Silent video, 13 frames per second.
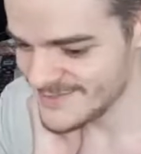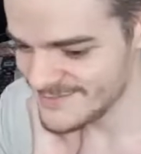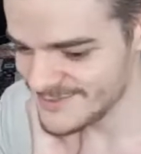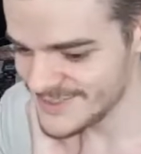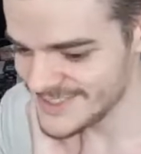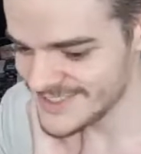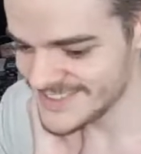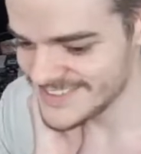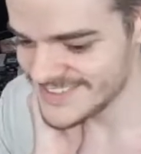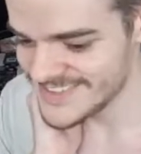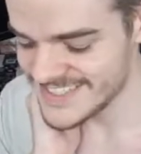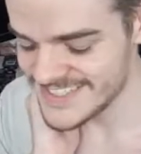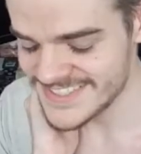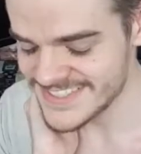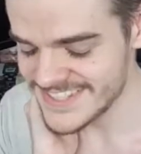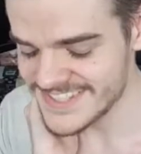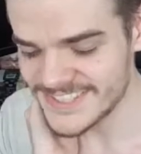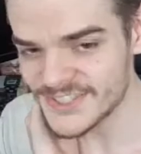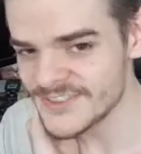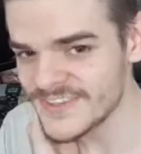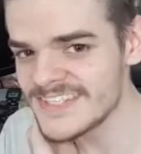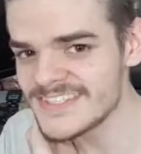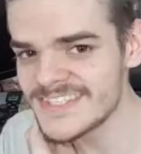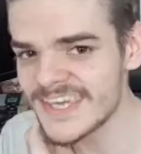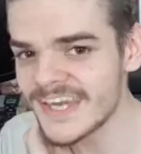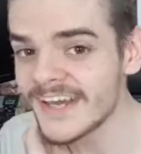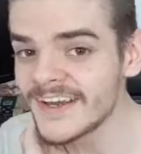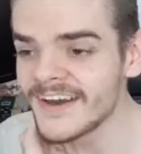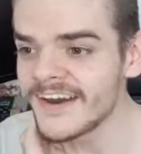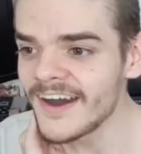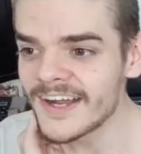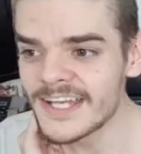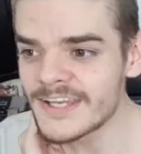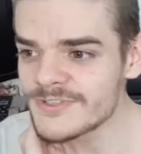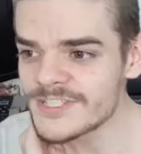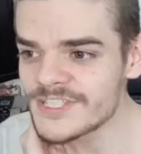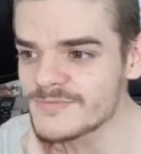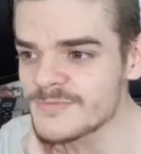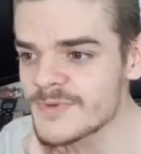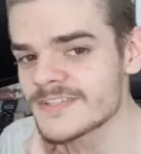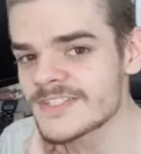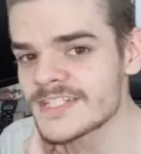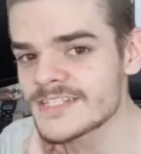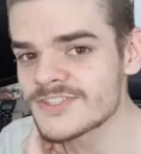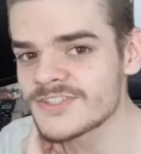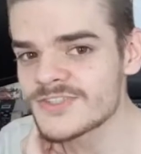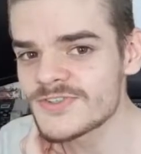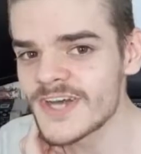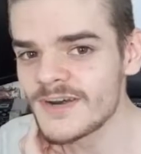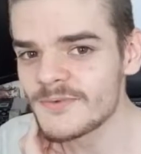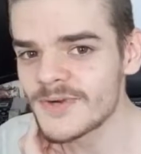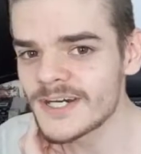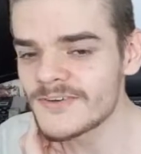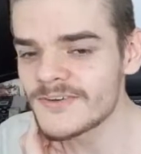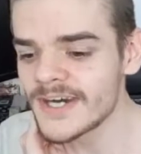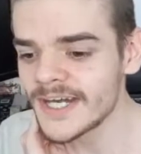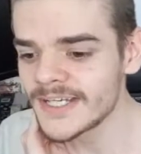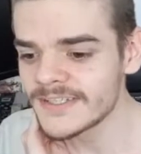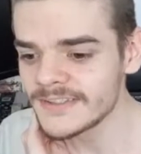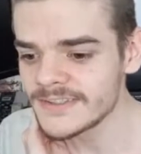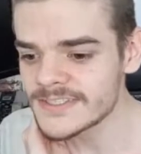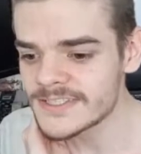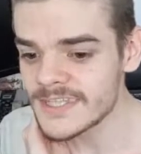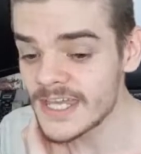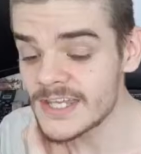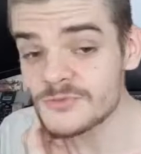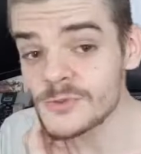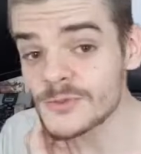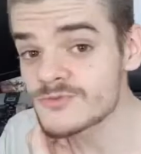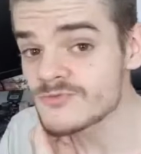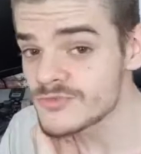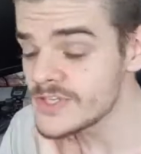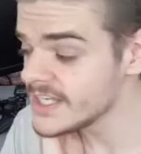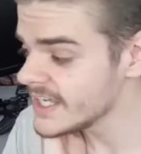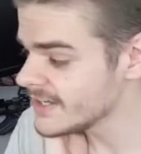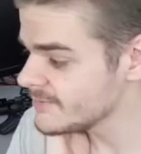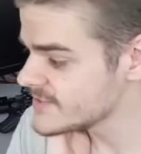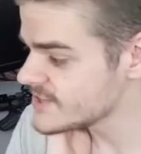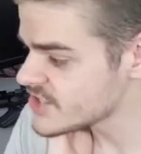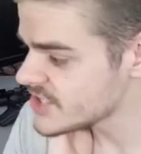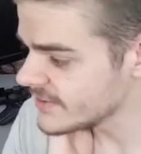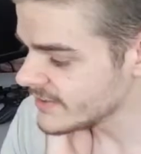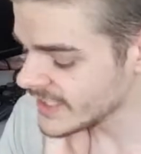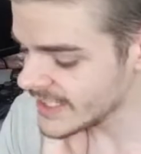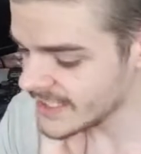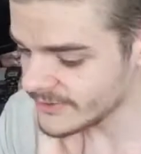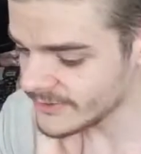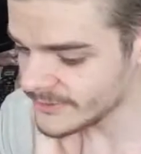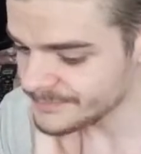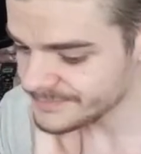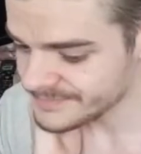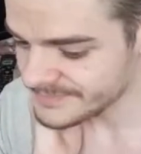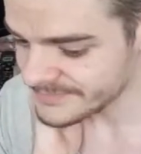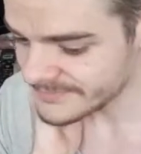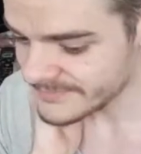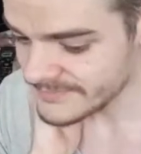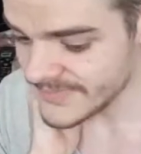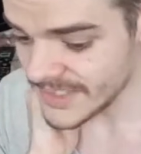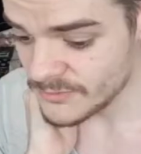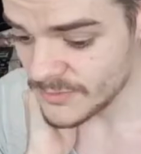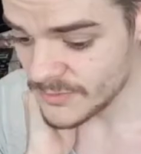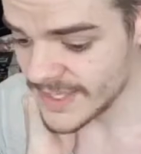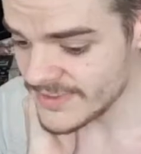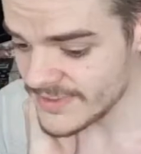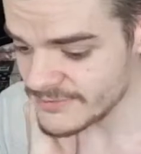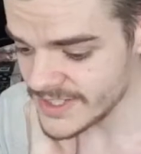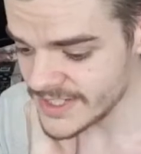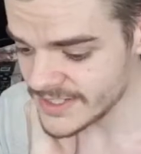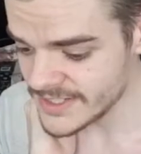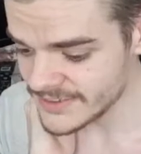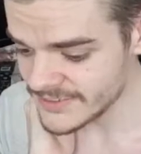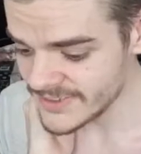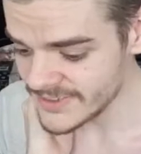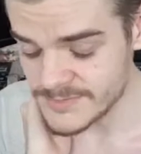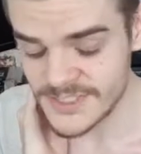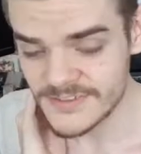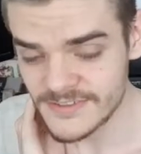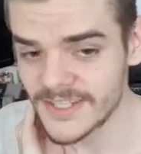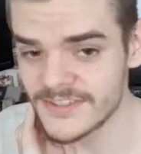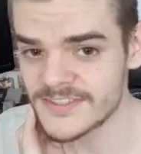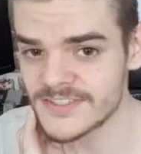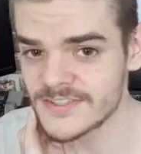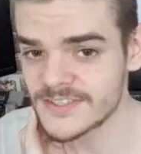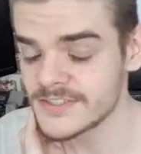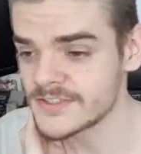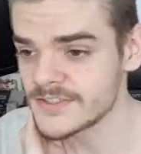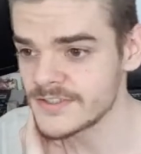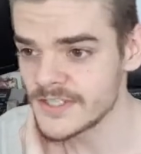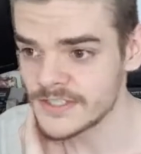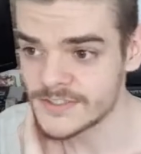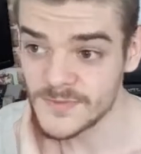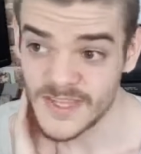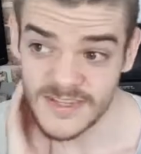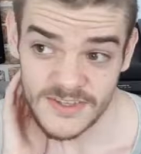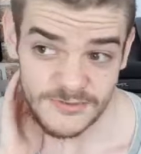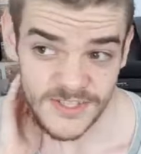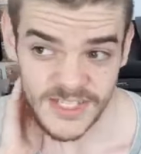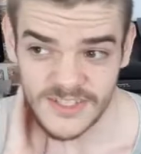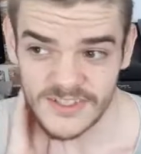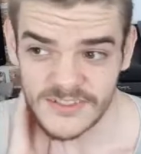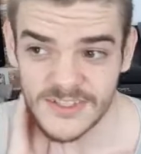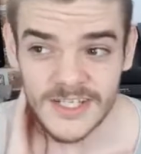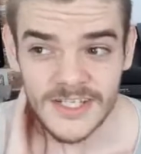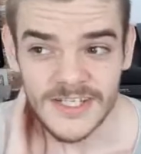views. It's crazy. I never expected it to do that well, and that's what's really helped this channel out. Without that video, I'm so glad I decided to do that, because without that video,